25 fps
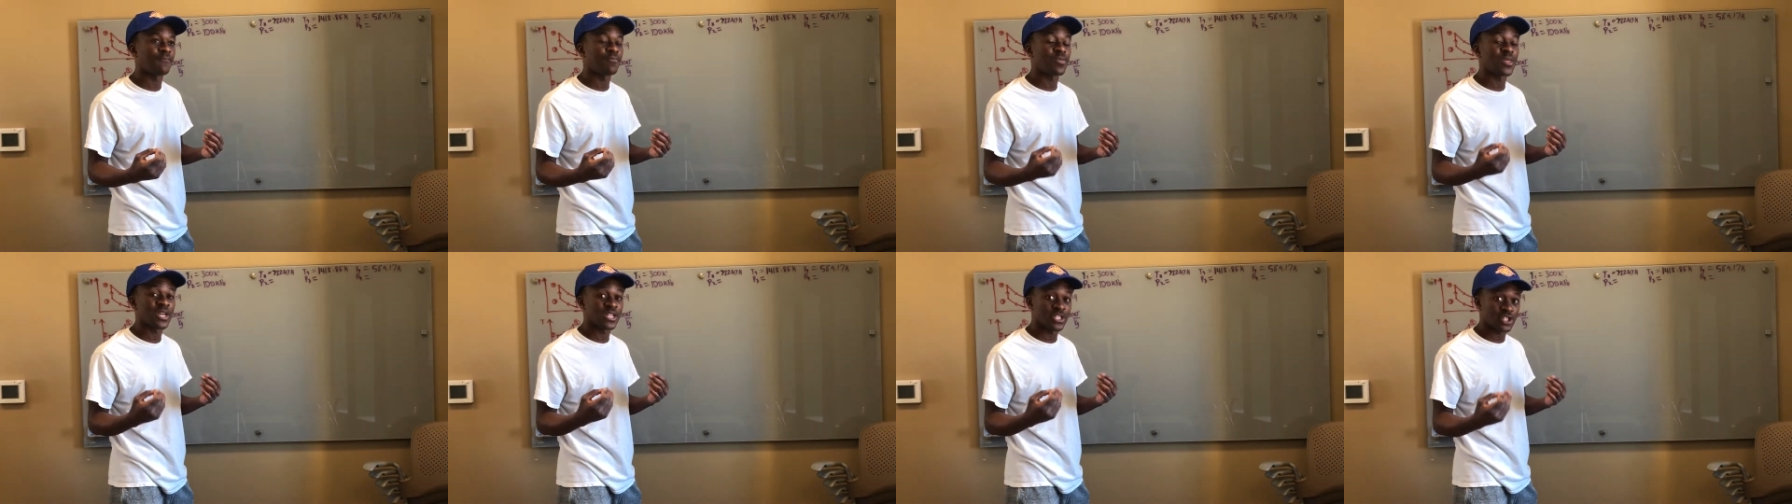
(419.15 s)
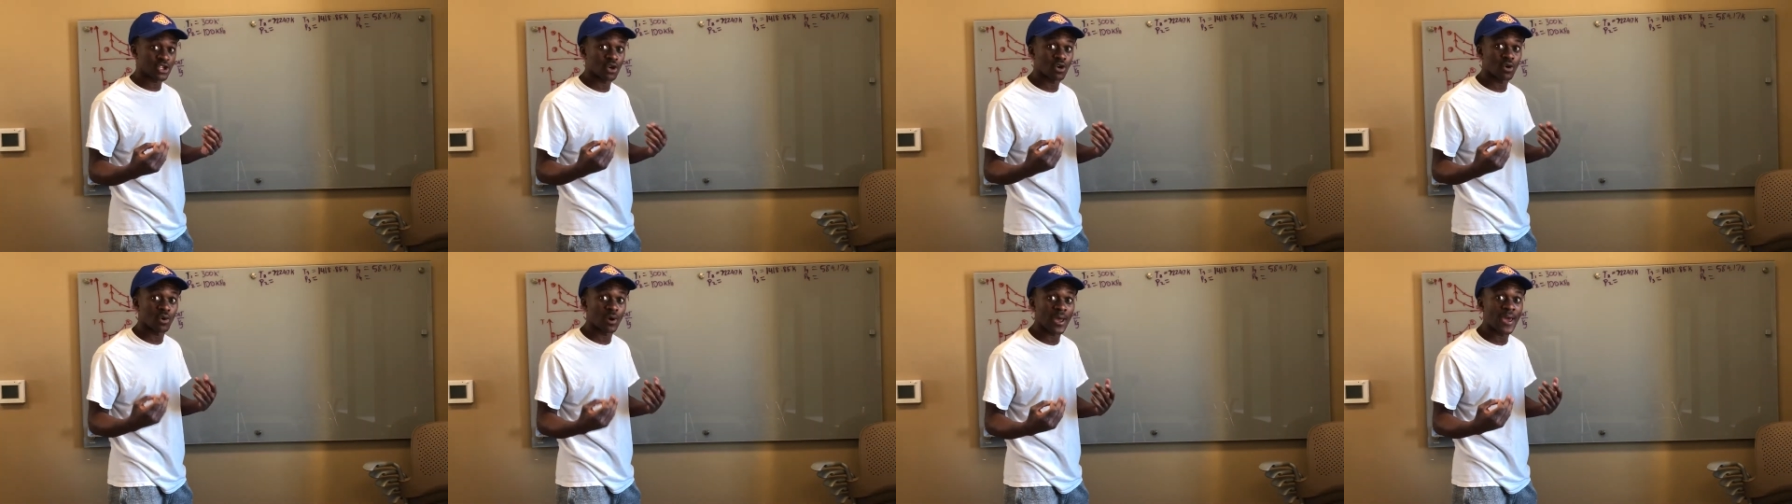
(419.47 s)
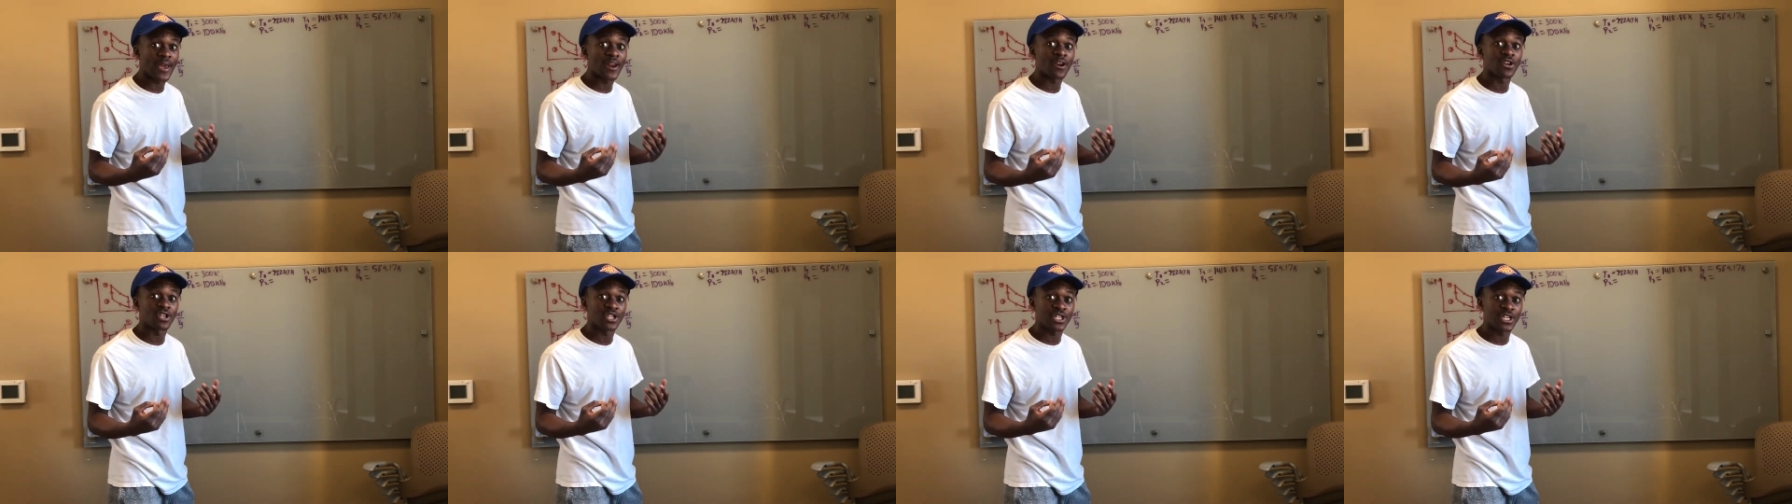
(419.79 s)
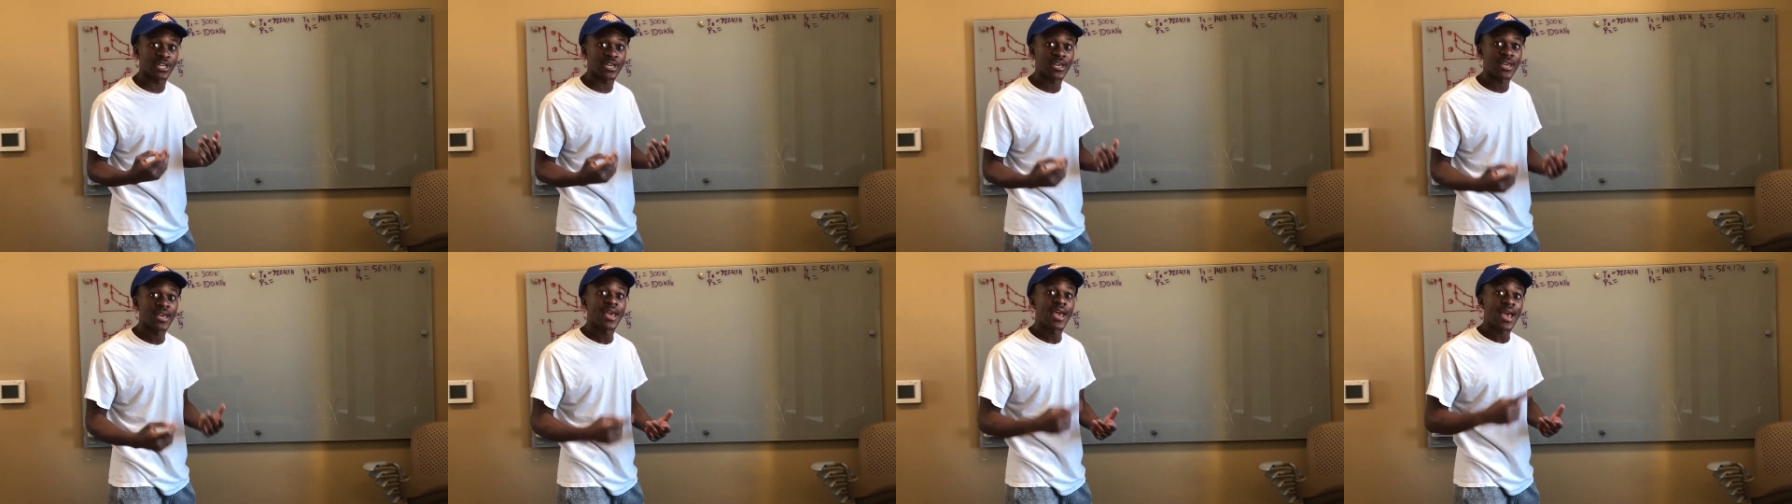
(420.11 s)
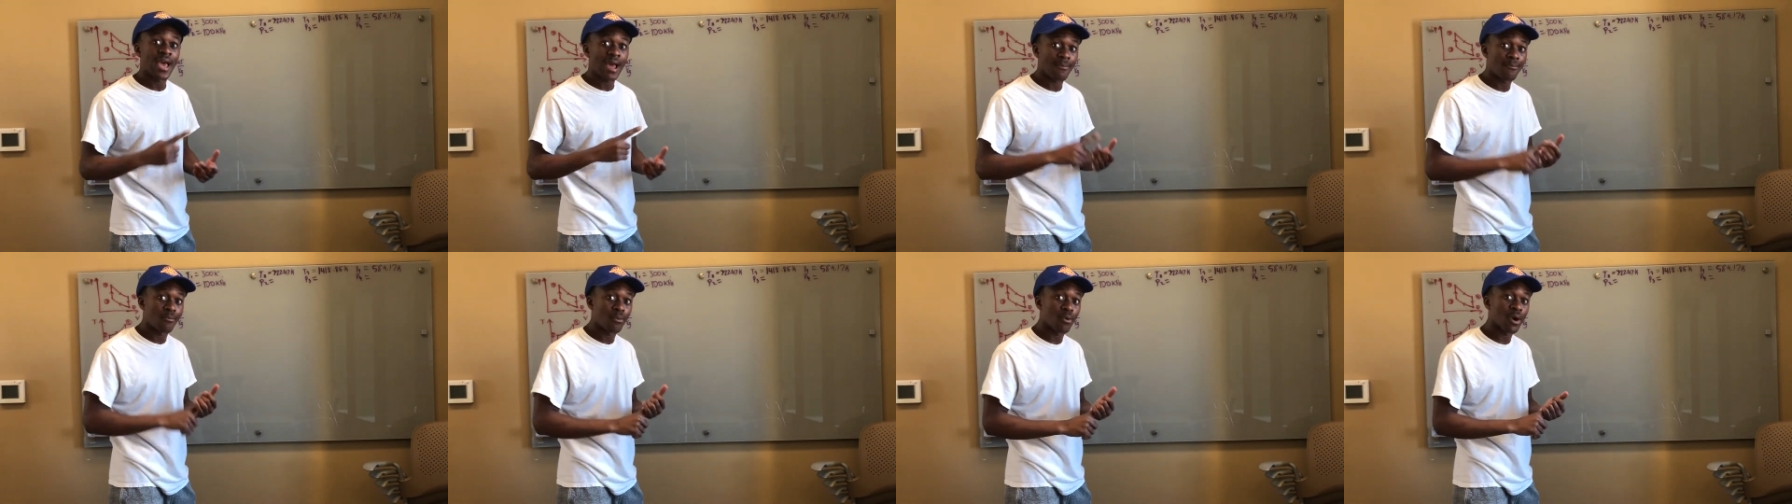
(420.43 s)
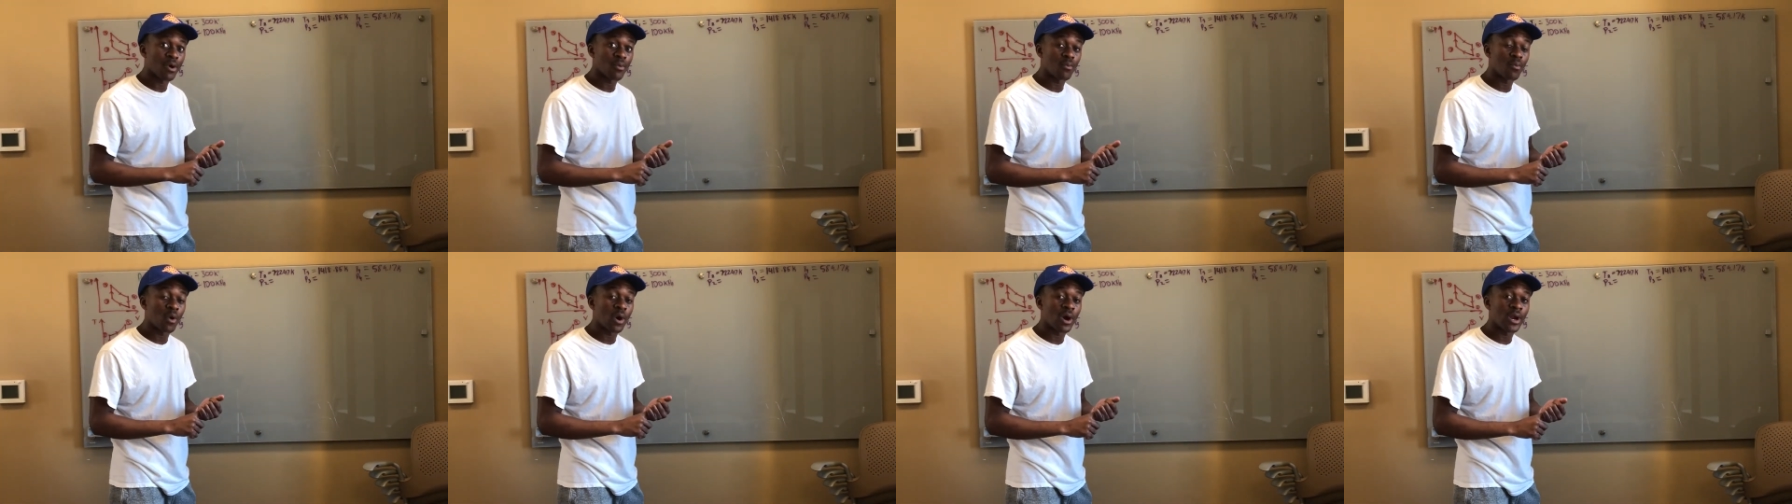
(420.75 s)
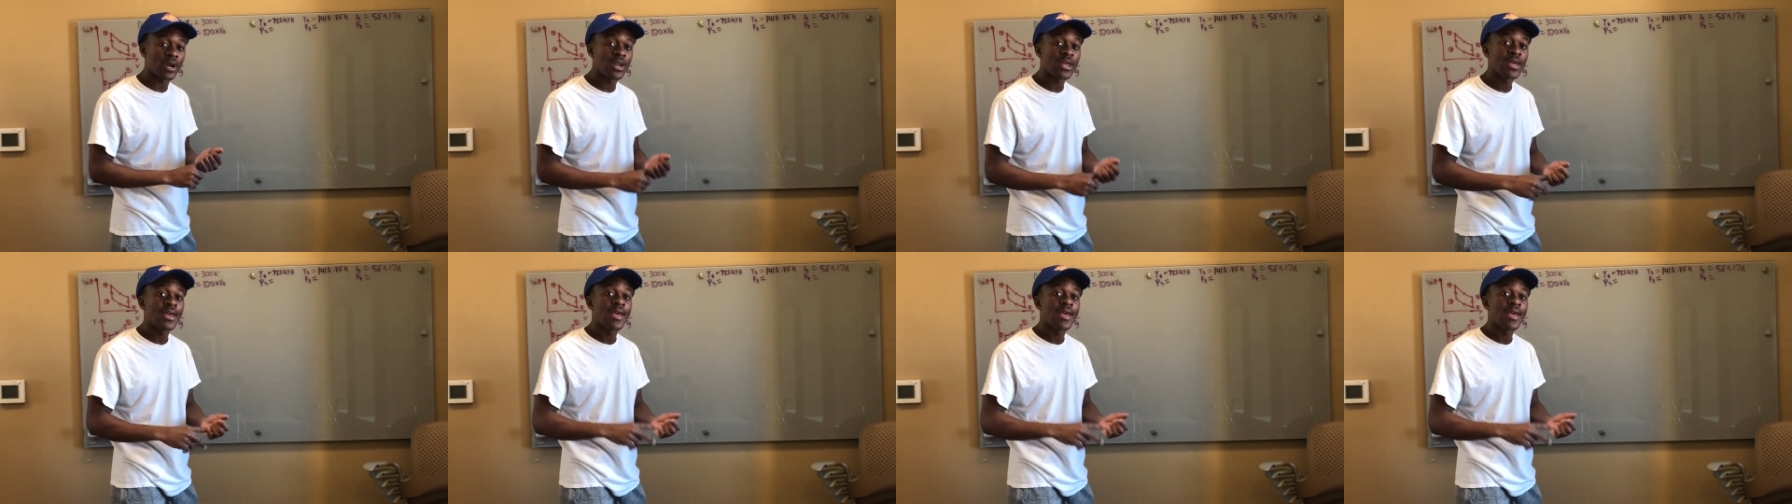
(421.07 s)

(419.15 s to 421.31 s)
internal energy at point 1,